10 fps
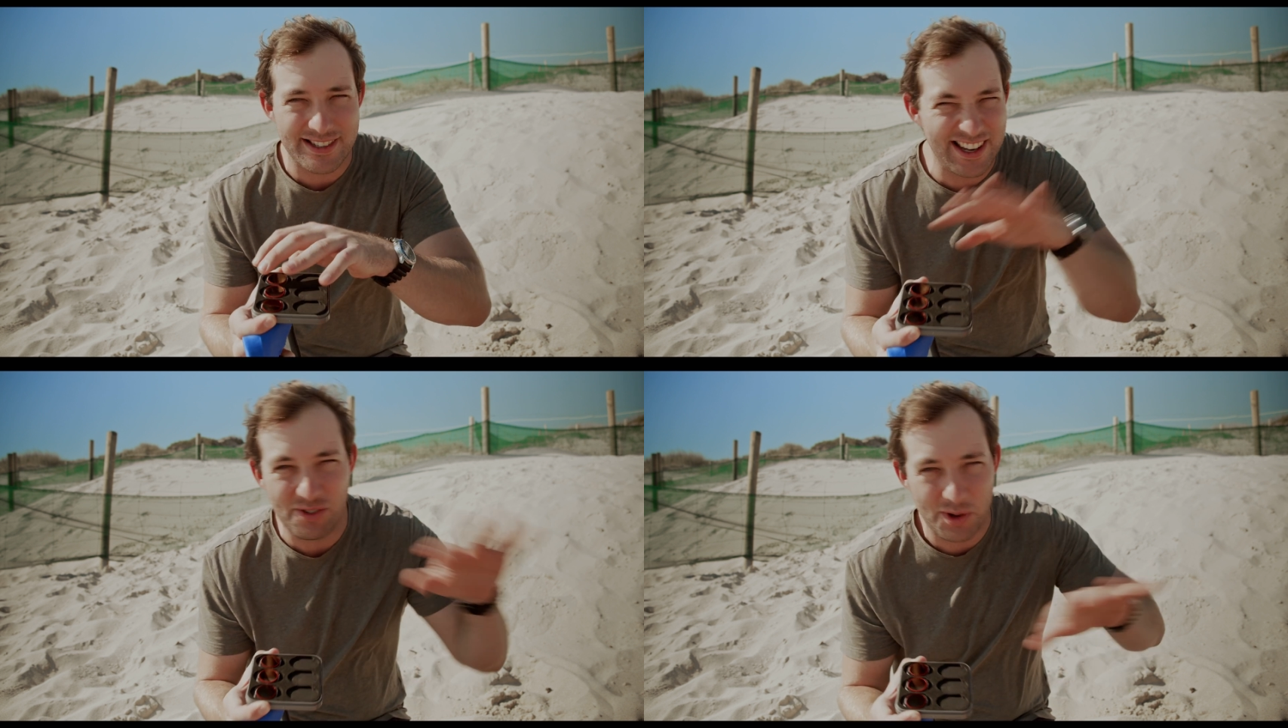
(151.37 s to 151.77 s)

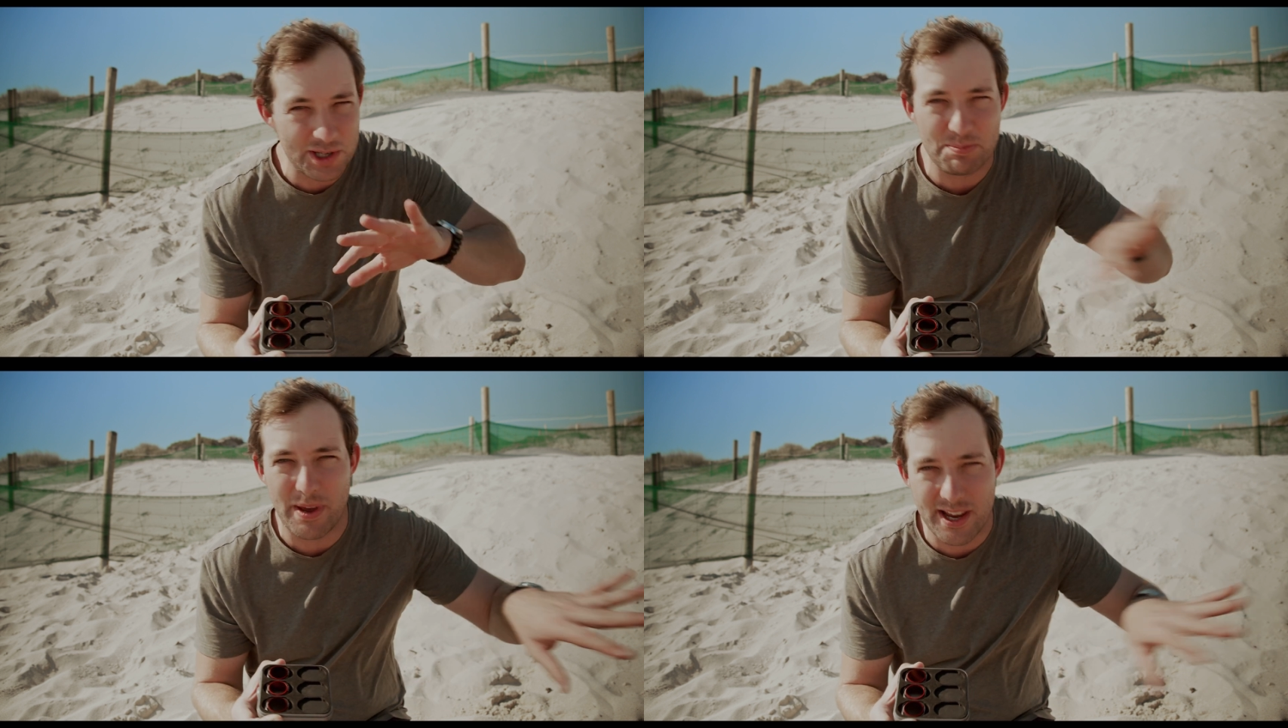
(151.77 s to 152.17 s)
and then all the
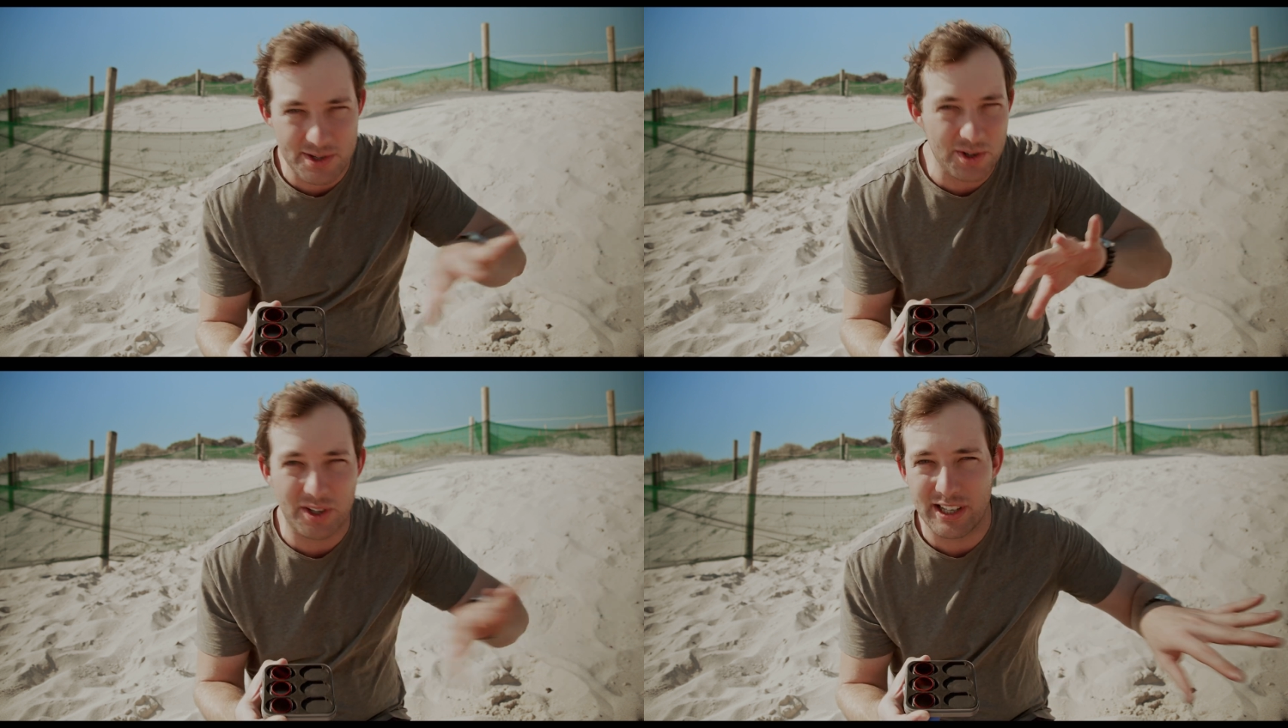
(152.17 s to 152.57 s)

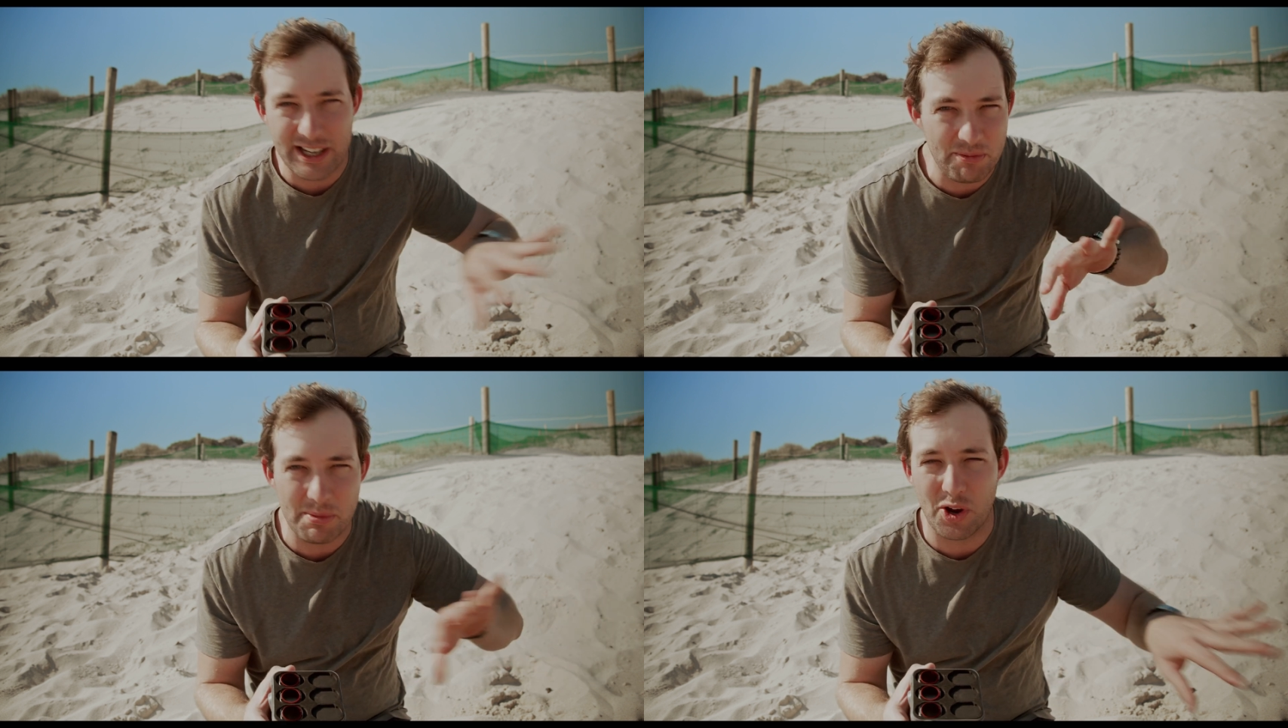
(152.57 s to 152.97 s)
spares you can
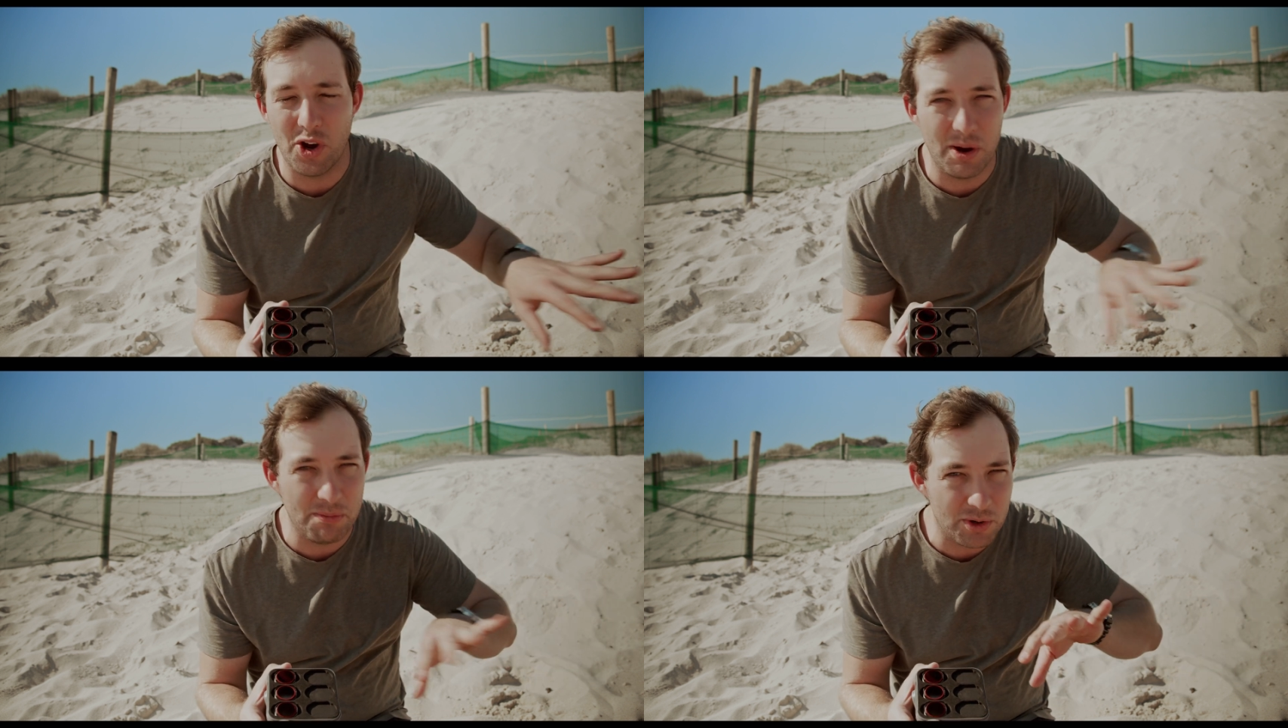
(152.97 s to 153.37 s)
leave them at
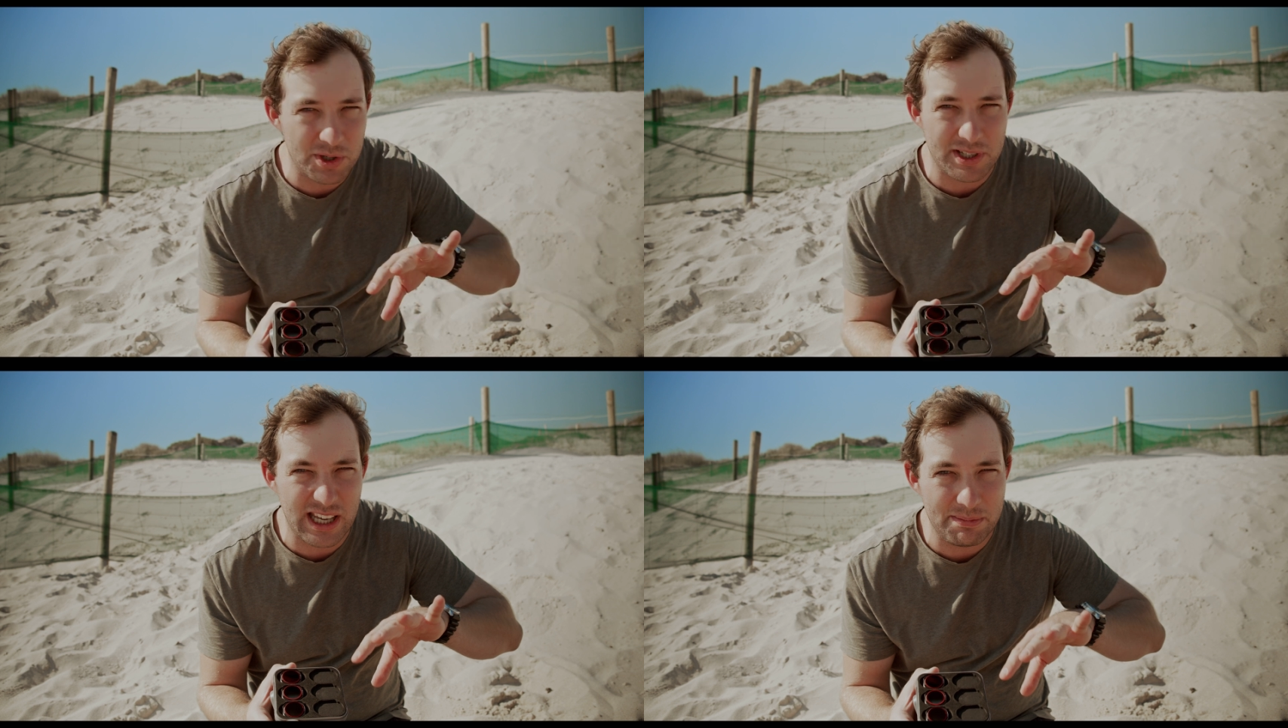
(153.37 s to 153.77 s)
home or
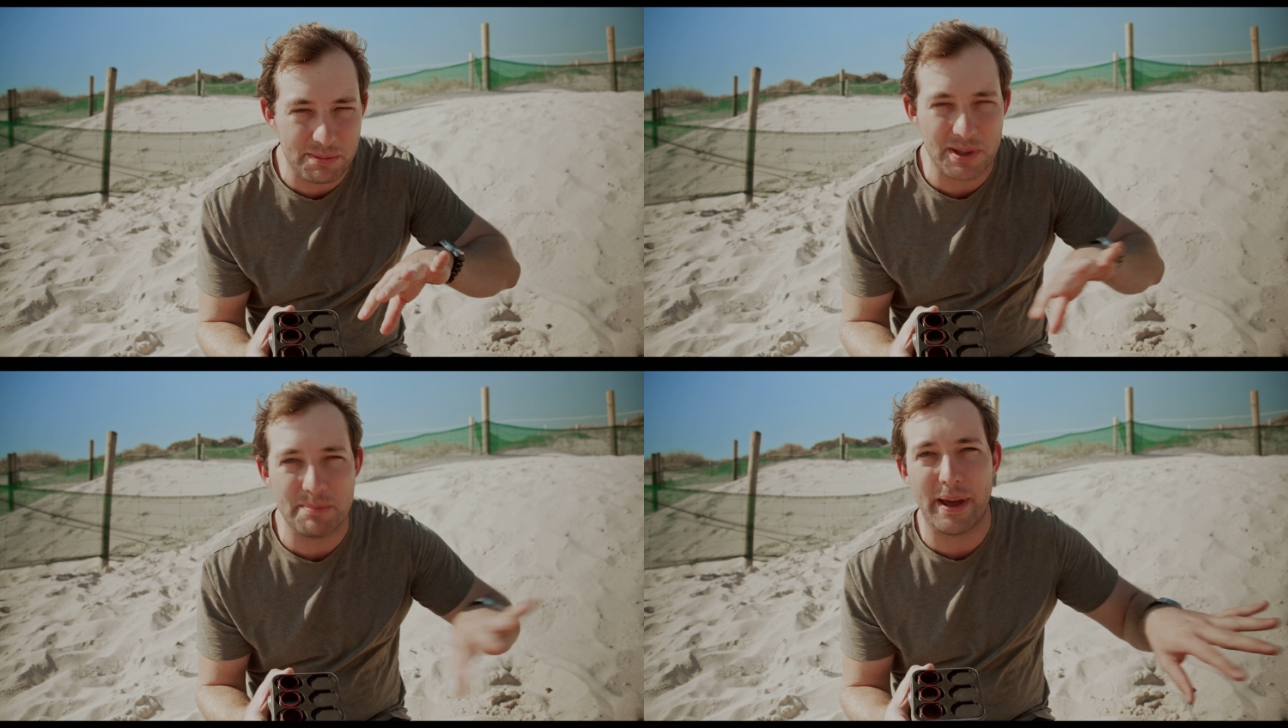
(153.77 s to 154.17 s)
just keep
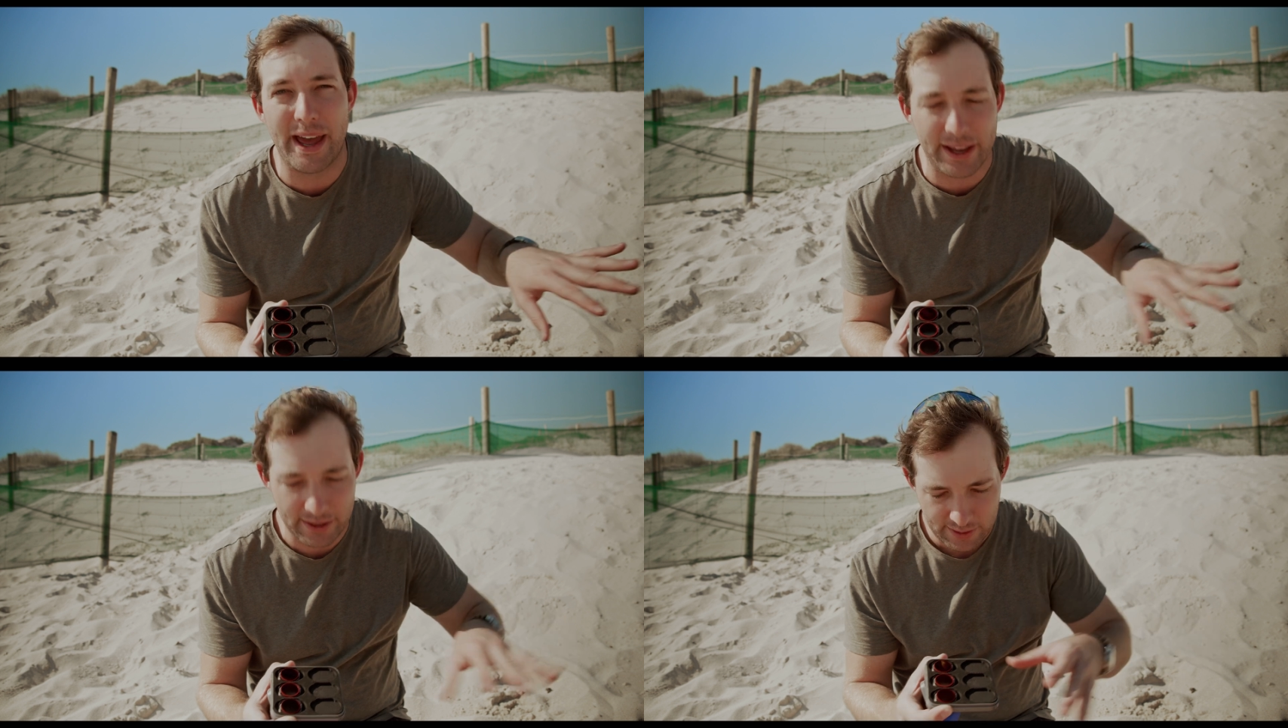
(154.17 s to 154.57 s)
them in the bag